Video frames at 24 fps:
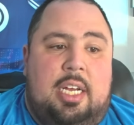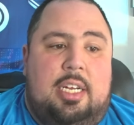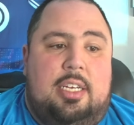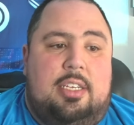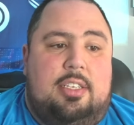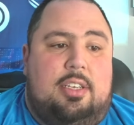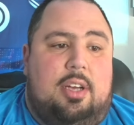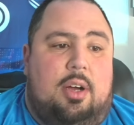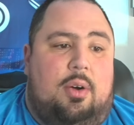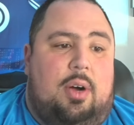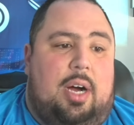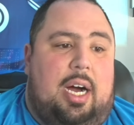
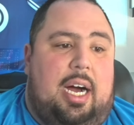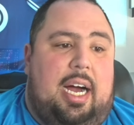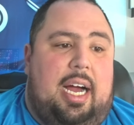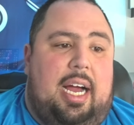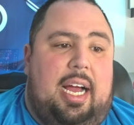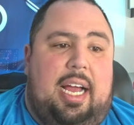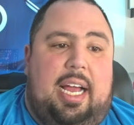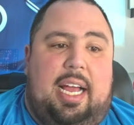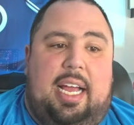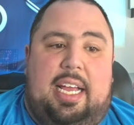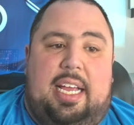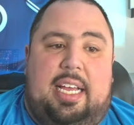So
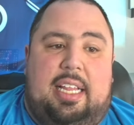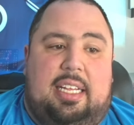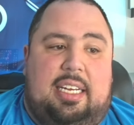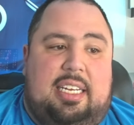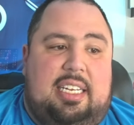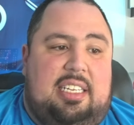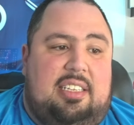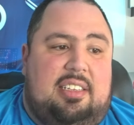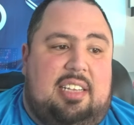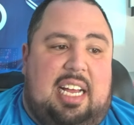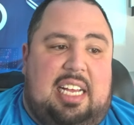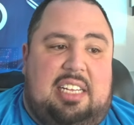you look at
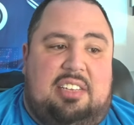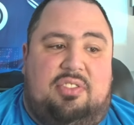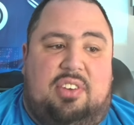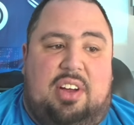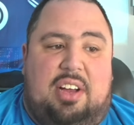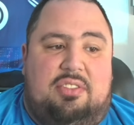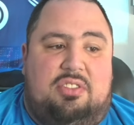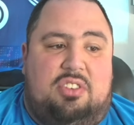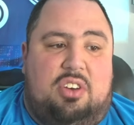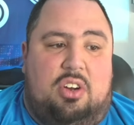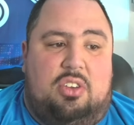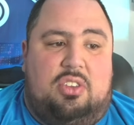his last
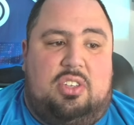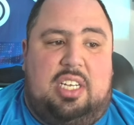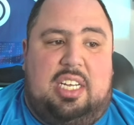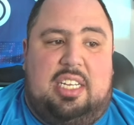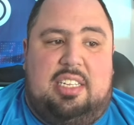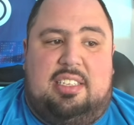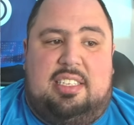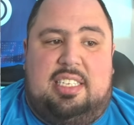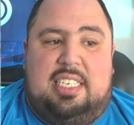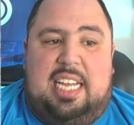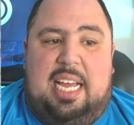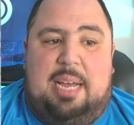five starts
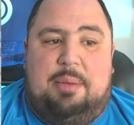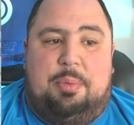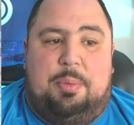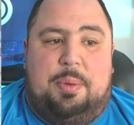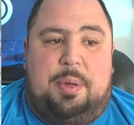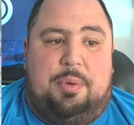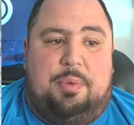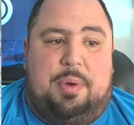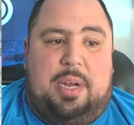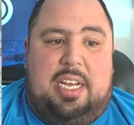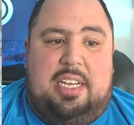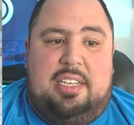against the Tampa Bay
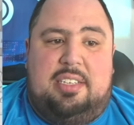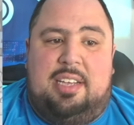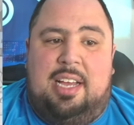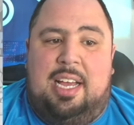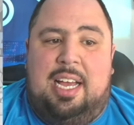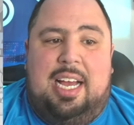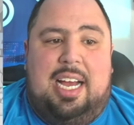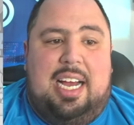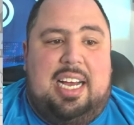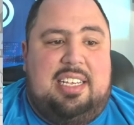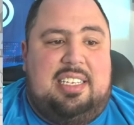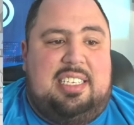Rays,
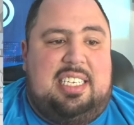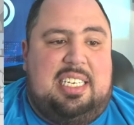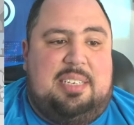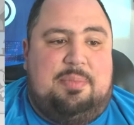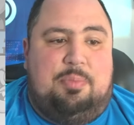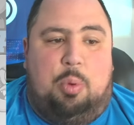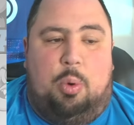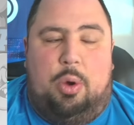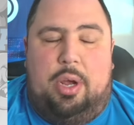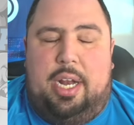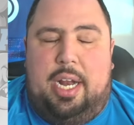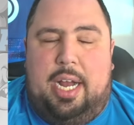a
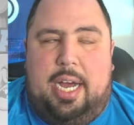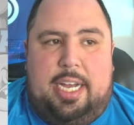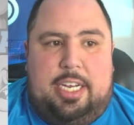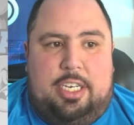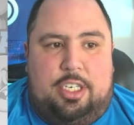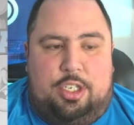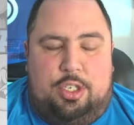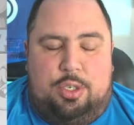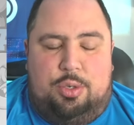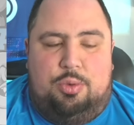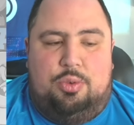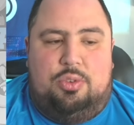
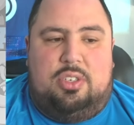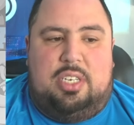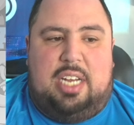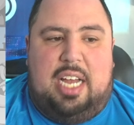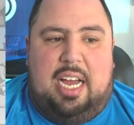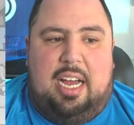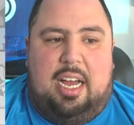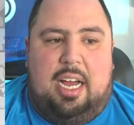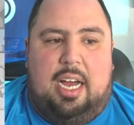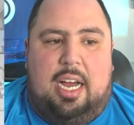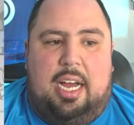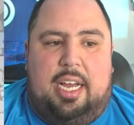6.92 sta-
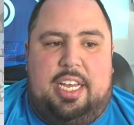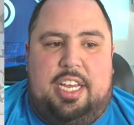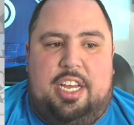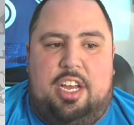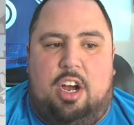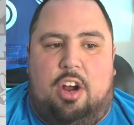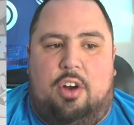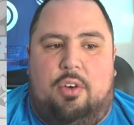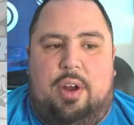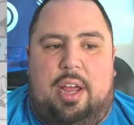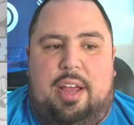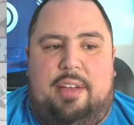uh,
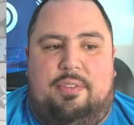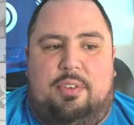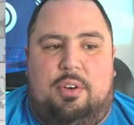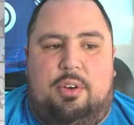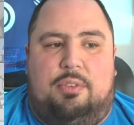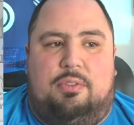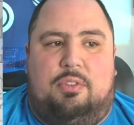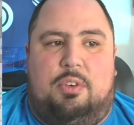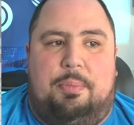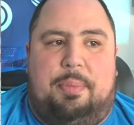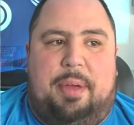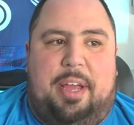ERA
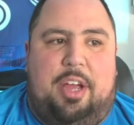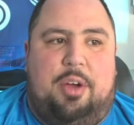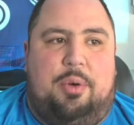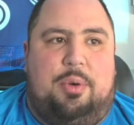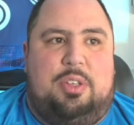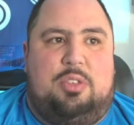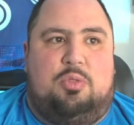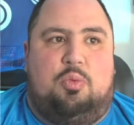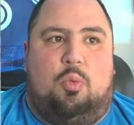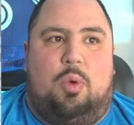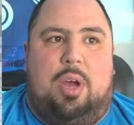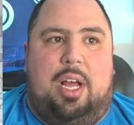for for Bello
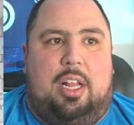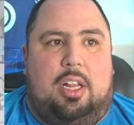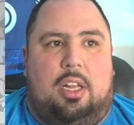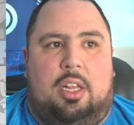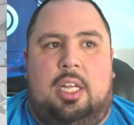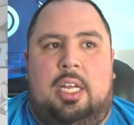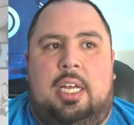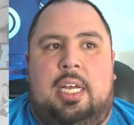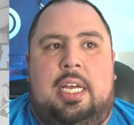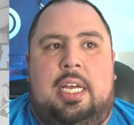as well.